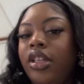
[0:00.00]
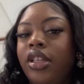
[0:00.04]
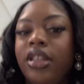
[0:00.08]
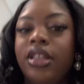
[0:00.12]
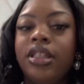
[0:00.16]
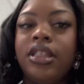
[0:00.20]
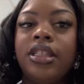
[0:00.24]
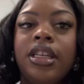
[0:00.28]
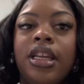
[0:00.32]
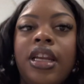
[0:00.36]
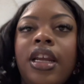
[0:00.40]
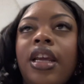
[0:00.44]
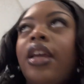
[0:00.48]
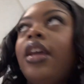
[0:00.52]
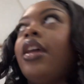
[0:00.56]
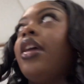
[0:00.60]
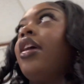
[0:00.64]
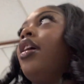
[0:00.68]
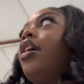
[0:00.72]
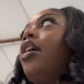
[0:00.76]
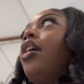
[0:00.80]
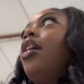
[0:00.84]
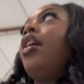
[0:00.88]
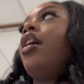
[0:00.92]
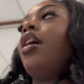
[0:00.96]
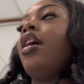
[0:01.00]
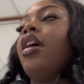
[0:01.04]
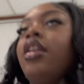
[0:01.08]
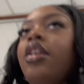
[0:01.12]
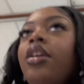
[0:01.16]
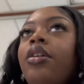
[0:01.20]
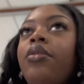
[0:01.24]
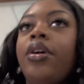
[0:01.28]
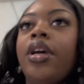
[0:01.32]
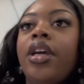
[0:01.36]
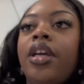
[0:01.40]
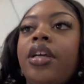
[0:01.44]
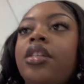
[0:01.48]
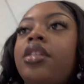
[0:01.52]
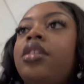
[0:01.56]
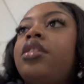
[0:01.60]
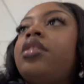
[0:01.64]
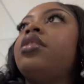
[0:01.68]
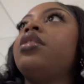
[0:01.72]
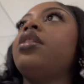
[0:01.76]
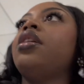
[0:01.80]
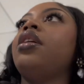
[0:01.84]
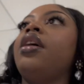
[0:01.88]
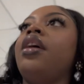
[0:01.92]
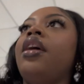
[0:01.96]
today.
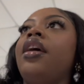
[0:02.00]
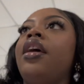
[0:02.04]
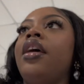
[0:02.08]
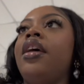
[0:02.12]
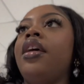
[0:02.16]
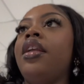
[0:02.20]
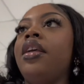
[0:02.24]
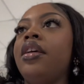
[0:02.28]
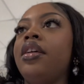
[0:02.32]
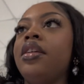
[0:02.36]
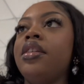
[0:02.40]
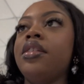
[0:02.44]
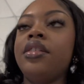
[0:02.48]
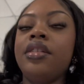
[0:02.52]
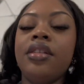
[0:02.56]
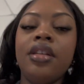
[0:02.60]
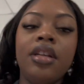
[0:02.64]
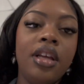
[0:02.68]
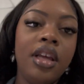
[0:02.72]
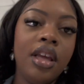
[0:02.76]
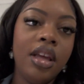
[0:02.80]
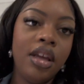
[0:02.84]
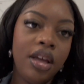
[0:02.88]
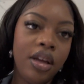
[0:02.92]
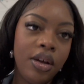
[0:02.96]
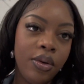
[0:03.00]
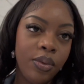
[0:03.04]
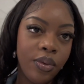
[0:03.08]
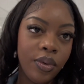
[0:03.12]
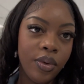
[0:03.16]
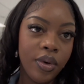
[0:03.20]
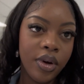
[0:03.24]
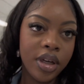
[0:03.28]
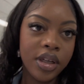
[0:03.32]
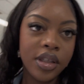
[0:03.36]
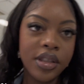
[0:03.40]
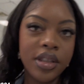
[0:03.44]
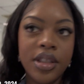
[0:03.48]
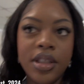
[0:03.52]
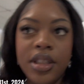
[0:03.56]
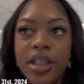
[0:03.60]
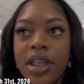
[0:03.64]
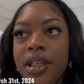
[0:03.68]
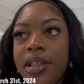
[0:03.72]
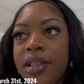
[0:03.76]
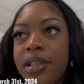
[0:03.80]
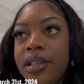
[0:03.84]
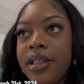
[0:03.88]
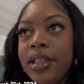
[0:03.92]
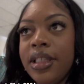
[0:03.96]
Anyways, it is
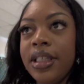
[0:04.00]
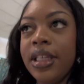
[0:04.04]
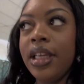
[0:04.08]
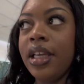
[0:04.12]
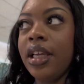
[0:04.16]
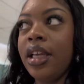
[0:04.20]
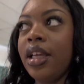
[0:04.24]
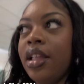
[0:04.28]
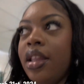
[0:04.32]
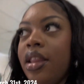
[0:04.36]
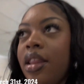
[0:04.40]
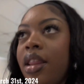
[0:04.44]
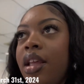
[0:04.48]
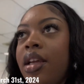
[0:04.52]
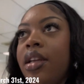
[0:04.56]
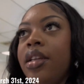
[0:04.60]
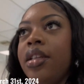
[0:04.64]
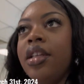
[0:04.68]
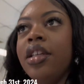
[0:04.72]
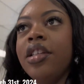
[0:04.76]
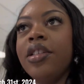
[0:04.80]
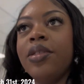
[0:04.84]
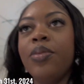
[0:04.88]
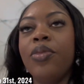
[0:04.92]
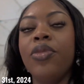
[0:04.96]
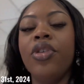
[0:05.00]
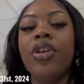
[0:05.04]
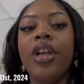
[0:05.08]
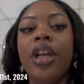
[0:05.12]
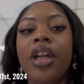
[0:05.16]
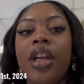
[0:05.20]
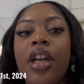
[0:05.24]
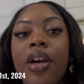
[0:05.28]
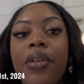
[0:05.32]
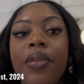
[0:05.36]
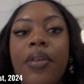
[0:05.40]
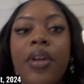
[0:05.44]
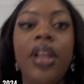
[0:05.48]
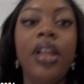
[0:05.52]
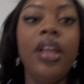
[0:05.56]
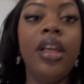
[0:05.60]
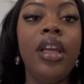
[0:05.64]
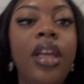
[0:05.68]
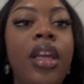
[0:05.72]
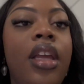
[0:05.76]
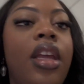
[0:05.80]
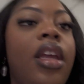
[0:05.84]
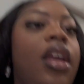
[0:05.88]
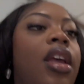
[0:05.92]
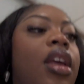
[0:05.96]
1:16 this morning. I
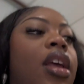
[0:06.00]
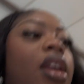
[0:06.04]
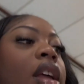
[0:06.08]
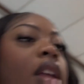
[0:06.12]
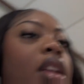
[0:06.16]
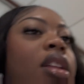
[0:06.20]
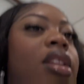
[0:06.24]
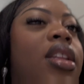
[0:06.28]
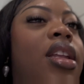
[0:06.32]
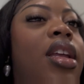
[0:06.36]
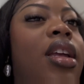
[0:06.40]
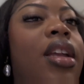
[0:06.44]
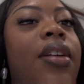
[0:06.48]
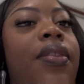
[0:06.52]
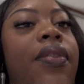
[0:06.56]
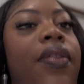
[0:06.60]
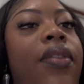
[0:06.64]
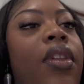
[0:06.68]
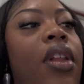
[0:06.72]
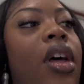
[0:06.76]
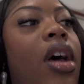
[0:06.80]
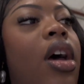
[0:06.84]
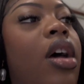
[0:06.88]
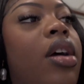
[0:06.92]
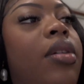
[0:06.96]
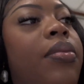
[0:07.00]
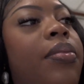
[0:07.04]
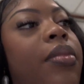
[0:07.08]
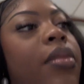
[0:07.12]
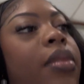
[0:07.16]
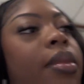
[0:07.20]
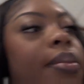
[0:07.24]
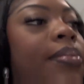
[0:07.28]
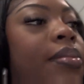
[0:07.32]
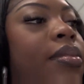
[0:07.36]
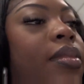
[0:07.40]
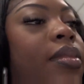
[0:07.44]
really didn't vlog